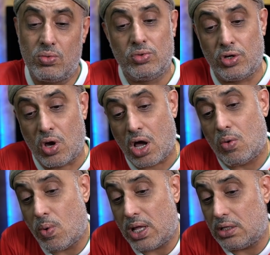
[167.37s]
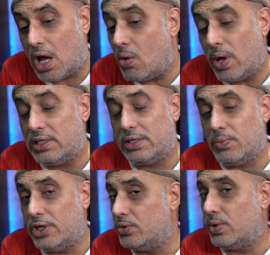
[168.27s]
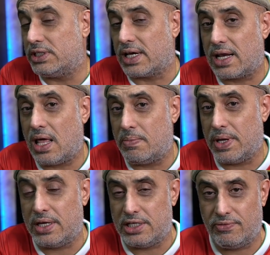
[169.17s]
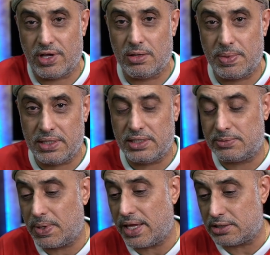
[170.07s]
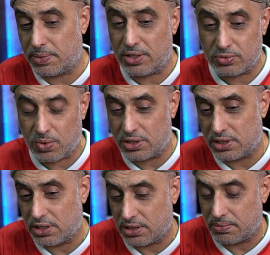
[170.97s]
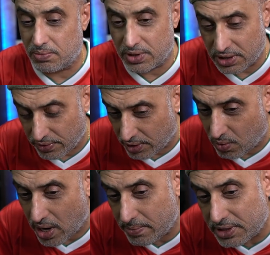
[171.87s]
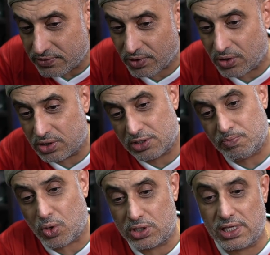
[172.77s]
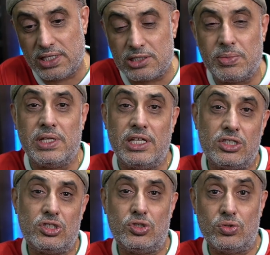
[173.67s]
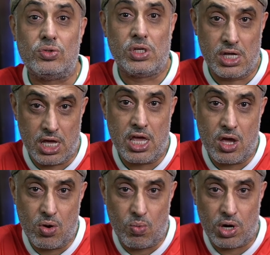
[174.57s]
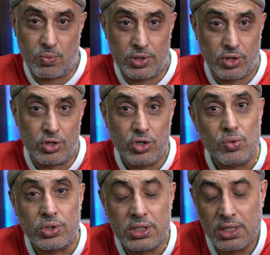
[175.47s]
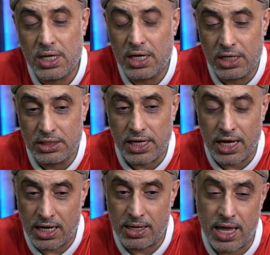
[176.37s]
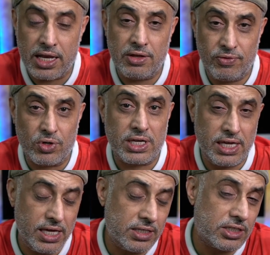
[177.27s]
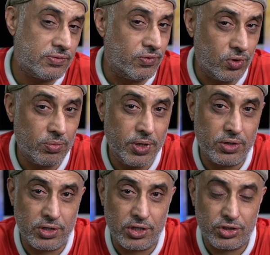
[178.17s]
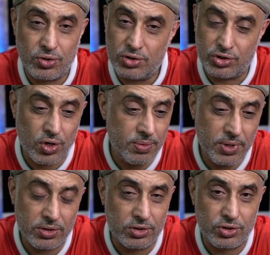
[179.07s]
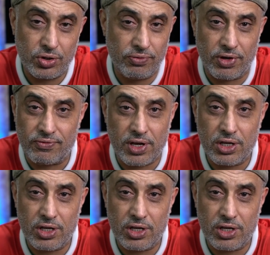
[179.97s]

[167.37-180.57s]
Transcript: well did we do as a club in developing these players, because one of the requirements for Sporting Lisbon is to work with your youth. And if you're keen, just follow me on the show. Join me on the show if you have any